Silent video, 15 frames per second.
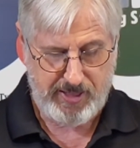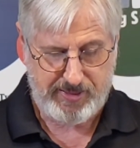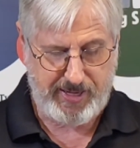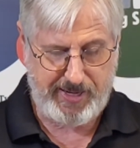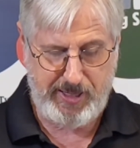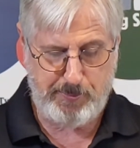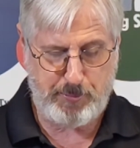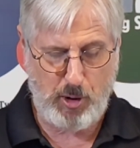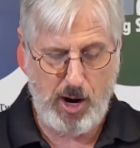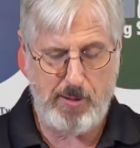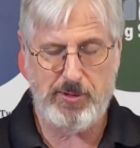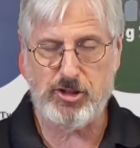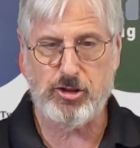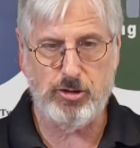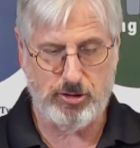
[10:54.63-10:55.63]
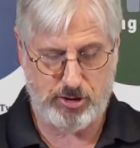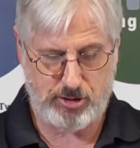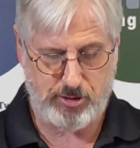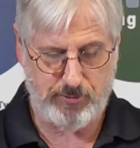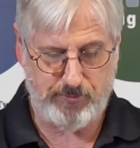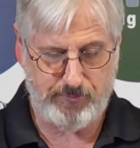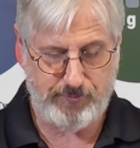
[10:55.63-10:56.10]
that He promises
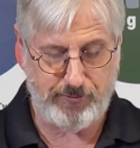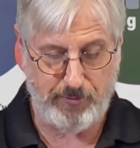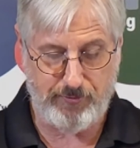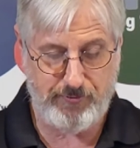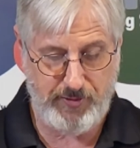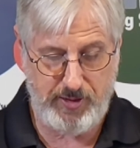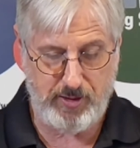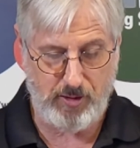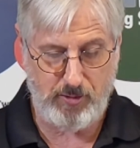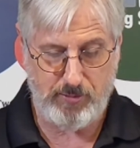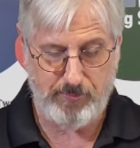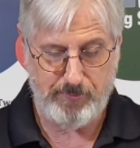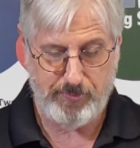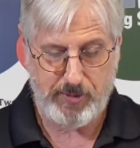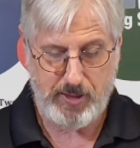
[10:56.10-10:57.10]
to fulfill,